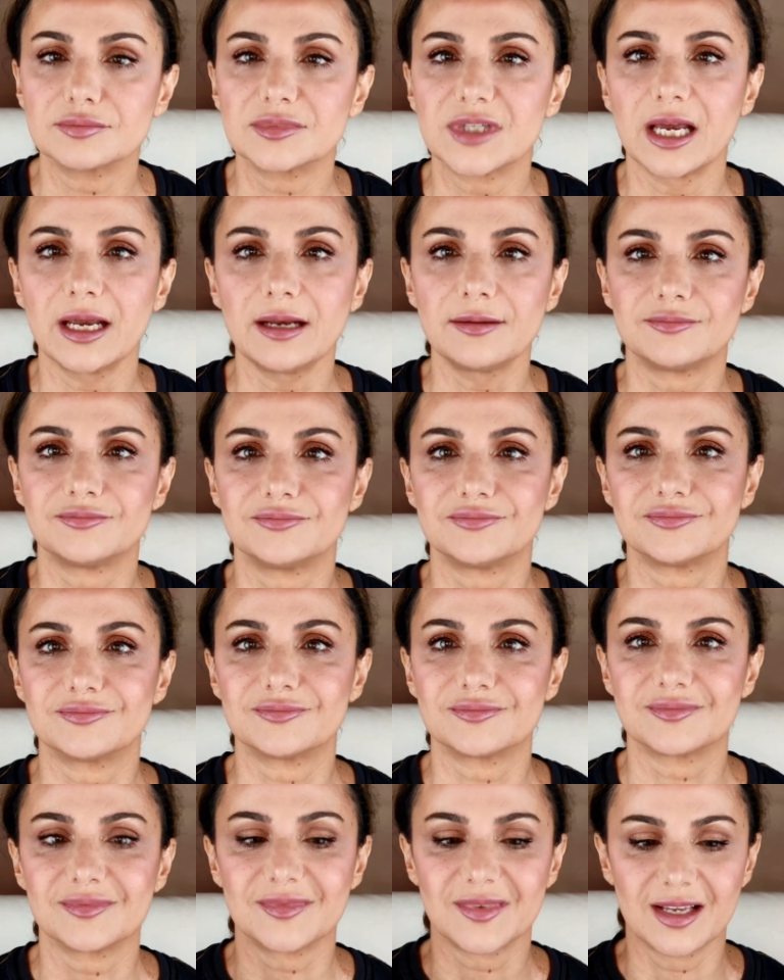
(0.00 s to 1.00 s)
Okay?
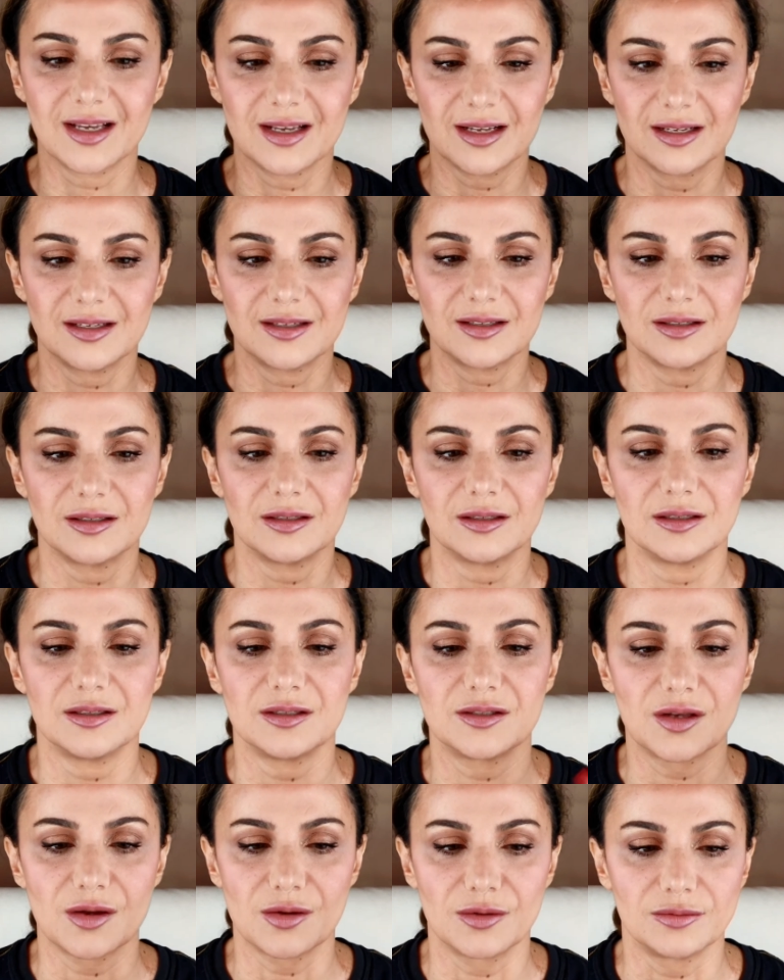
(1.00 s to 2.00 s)

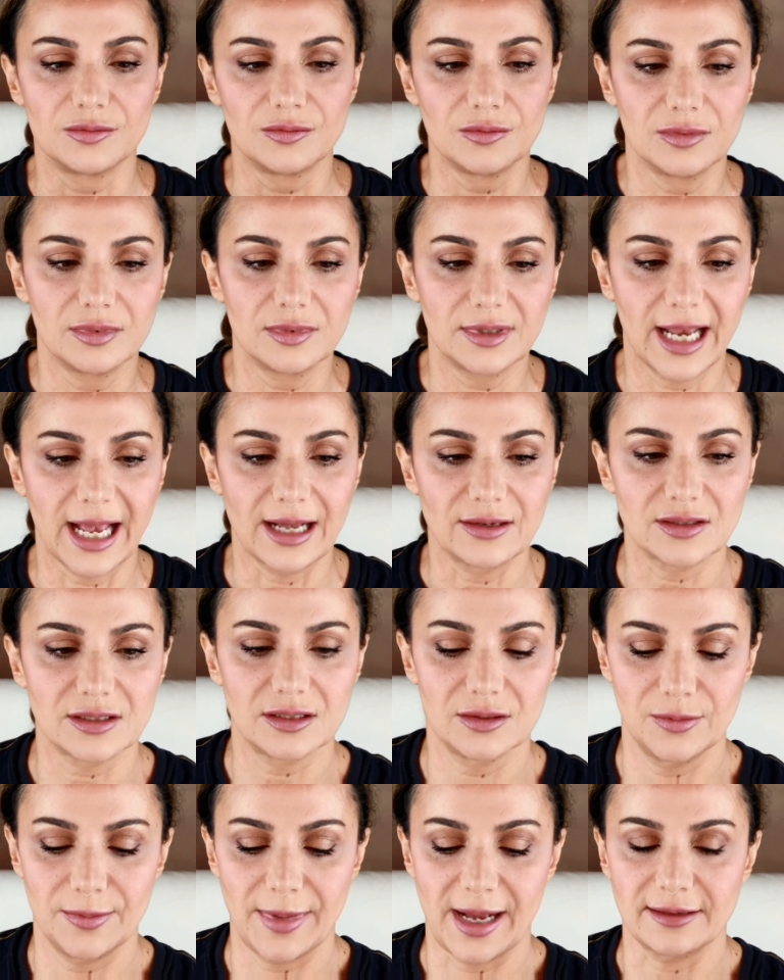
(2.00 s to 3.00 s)
So count
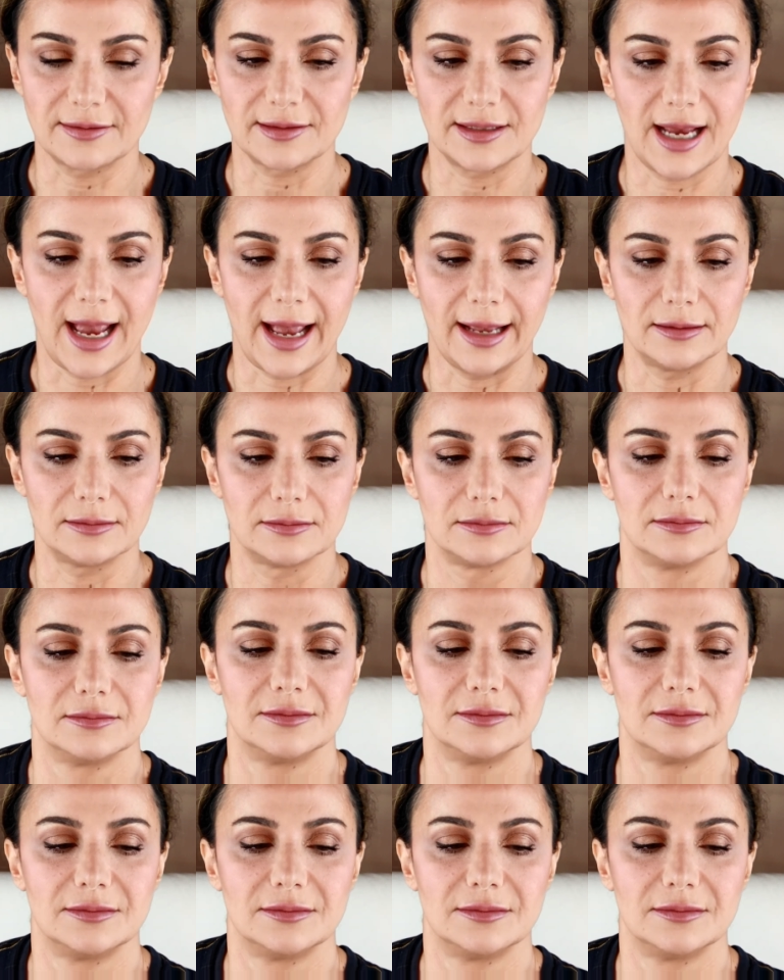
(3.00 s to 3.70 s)
to about 10.